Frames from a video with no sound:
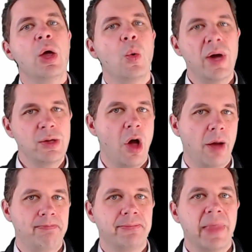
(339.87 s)
We're
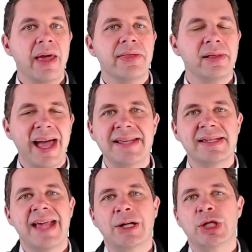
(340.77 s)
not. The laser
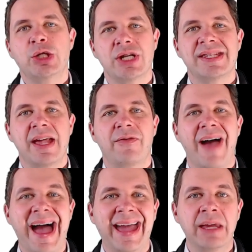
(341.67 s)
is actually just there for
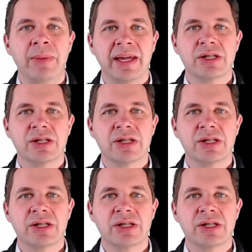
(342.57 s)
aiming,